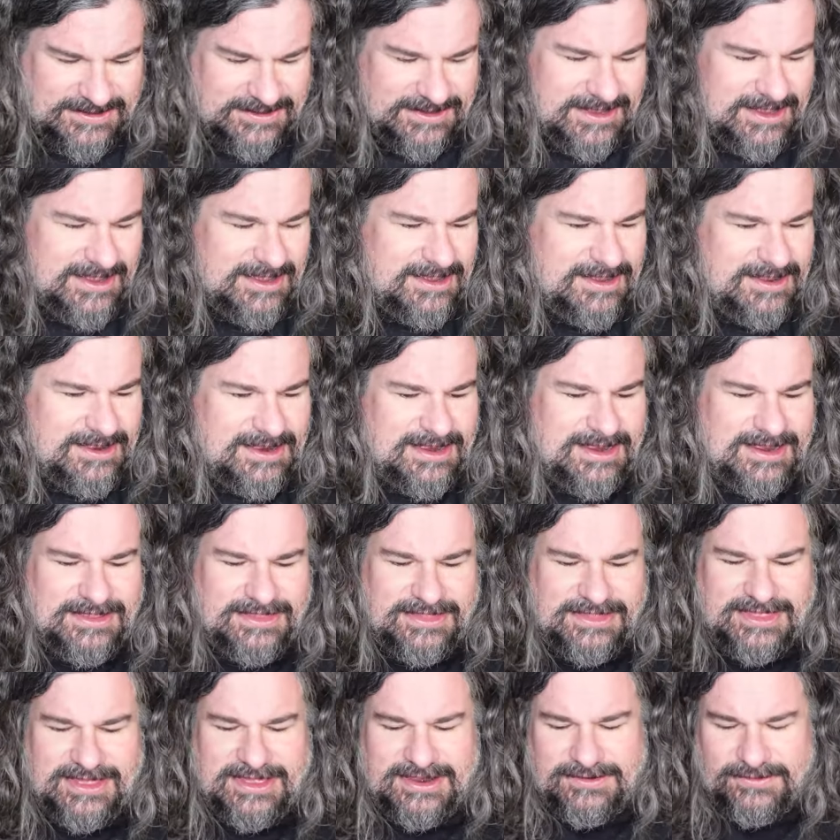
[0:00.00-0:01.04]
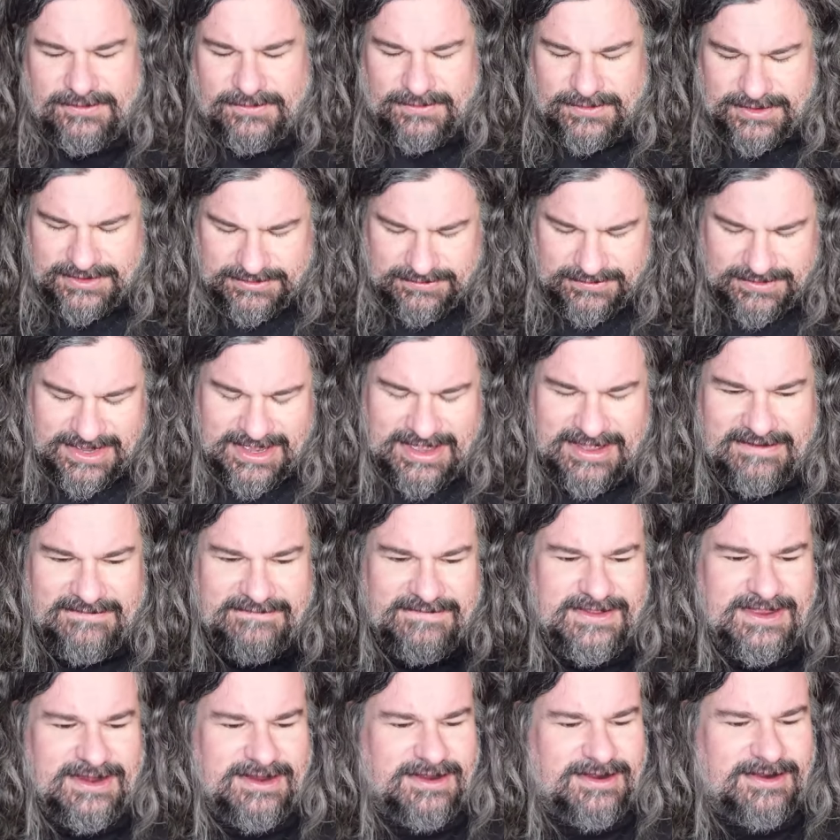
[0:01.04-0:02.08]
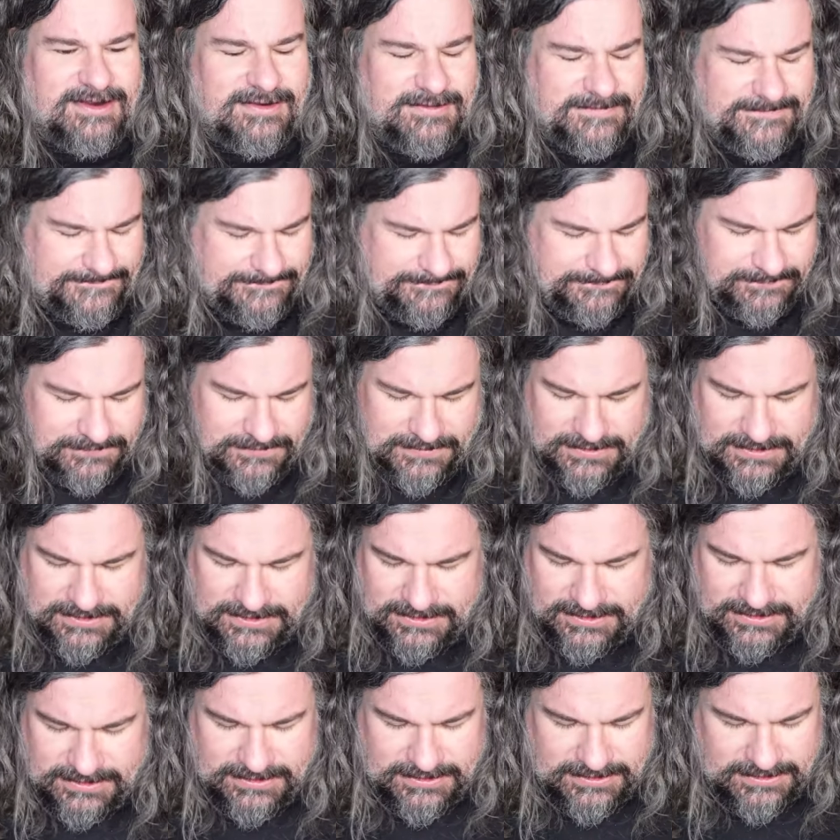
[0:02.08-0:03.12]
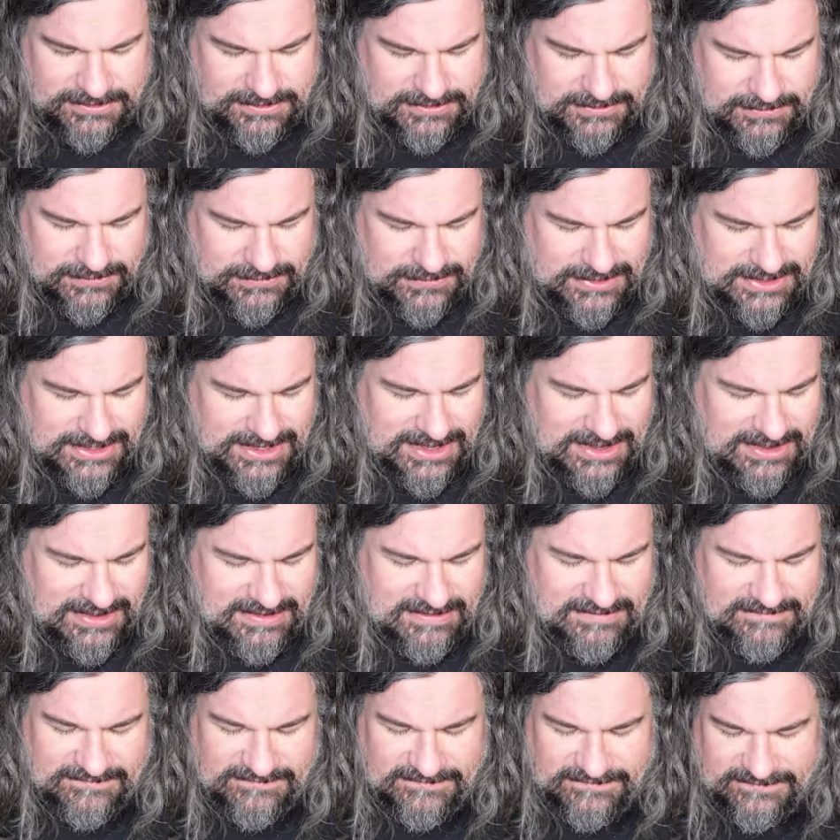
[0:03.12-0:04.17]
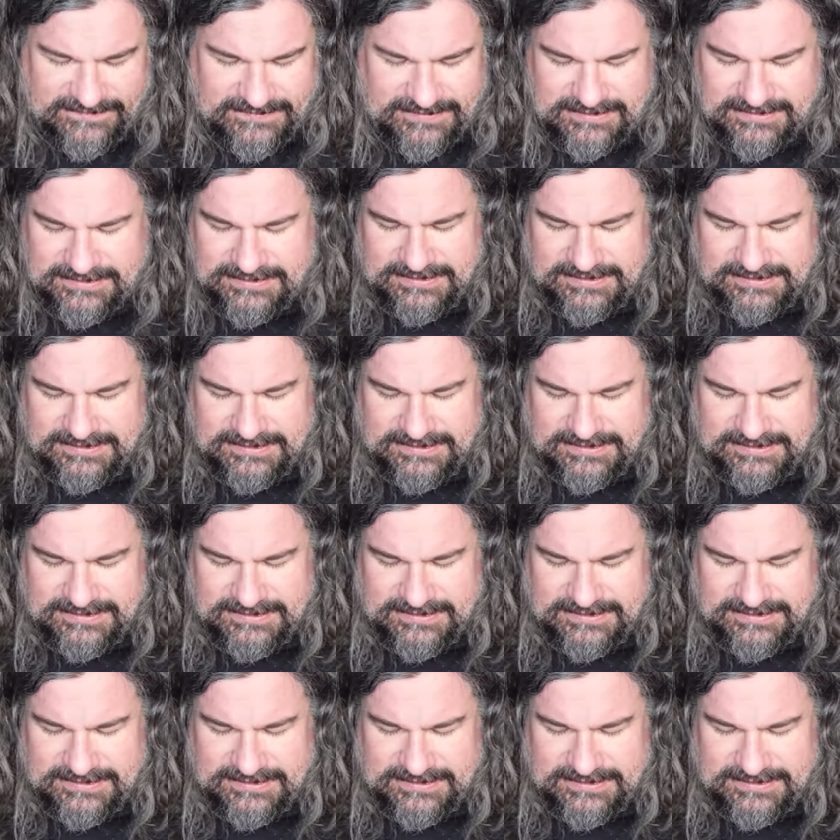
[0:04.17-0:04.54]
Okay, and then what we have here, we have